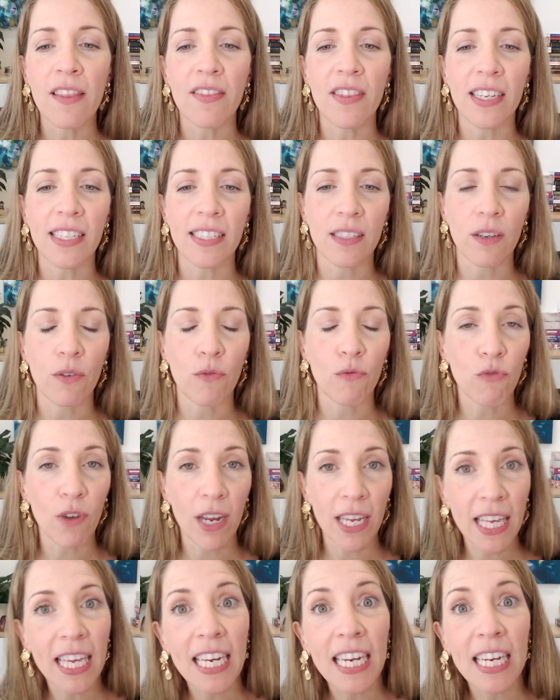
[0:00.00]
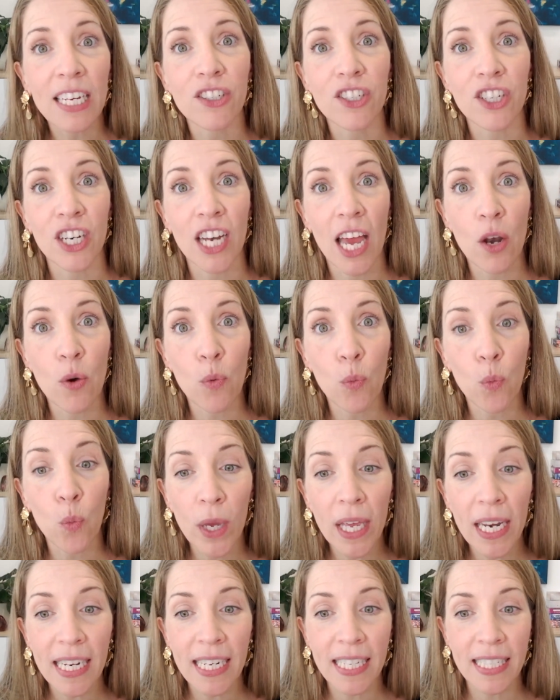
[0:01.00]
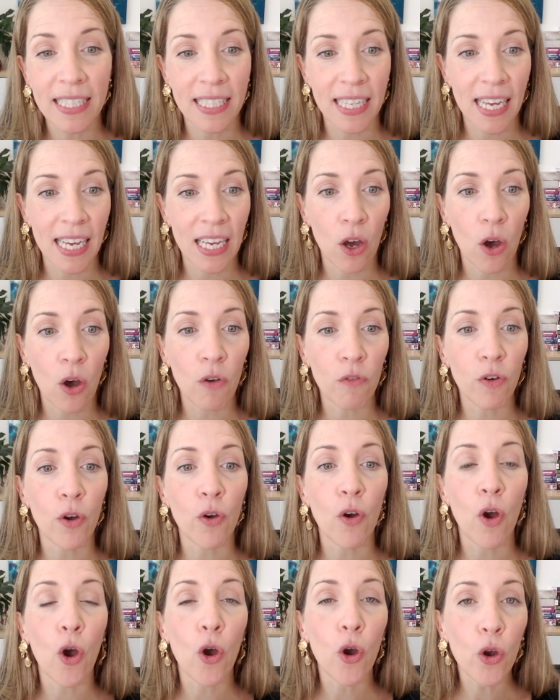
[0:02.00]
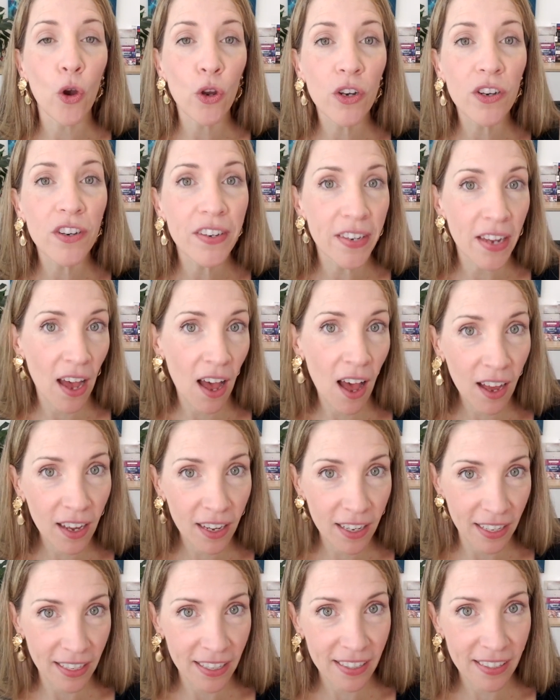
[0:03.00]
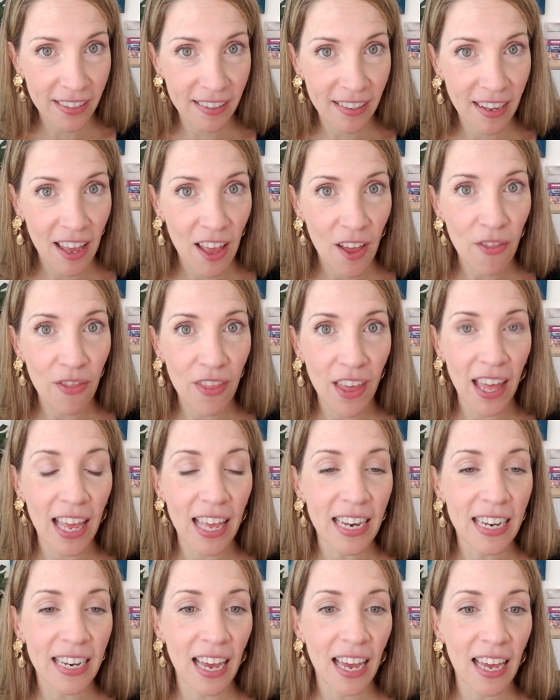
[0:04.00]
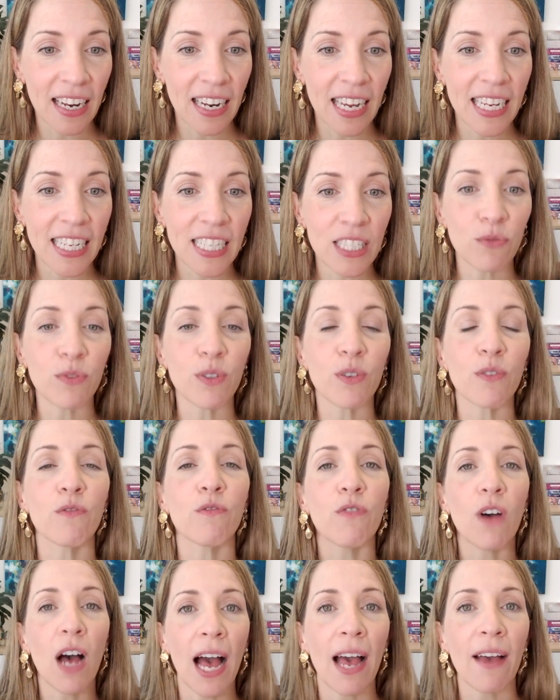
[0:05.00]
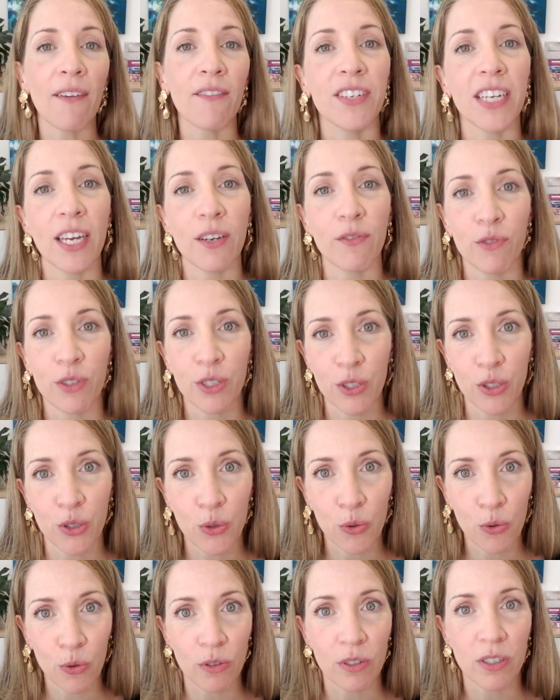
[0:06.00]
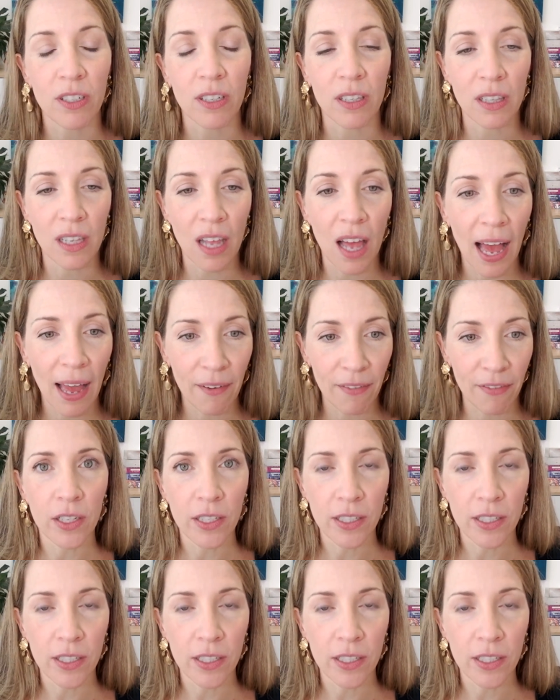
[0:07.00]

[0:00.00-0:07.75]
this recognition and witnessing of her own darkness that Inanna is revived and restored to life.